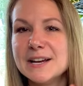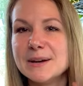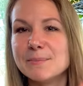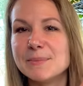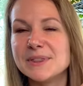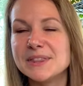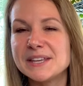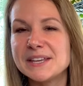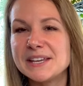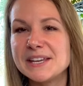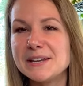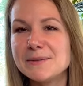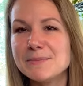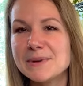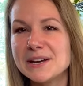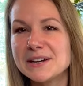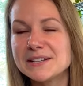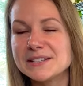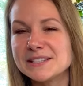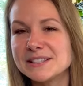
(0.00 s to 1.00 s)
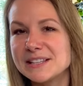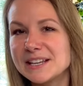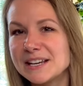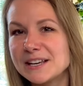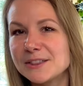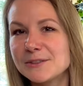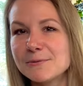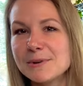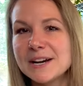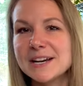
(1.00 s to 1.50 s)
but the heat mat is
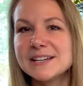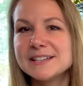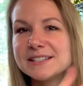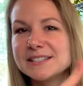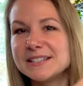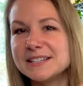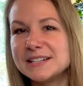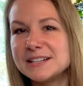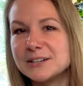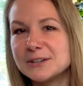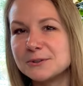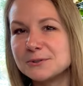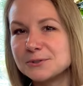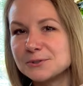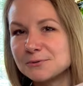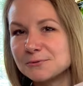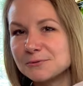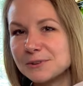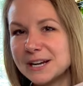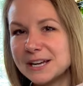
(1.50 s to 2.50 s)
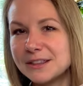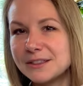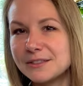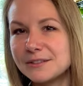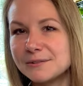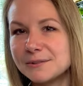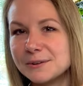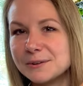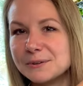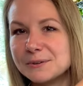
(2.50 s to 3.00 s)
lengthwise and it goes right
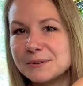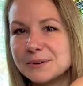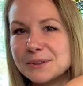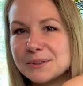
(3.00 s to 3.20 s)
through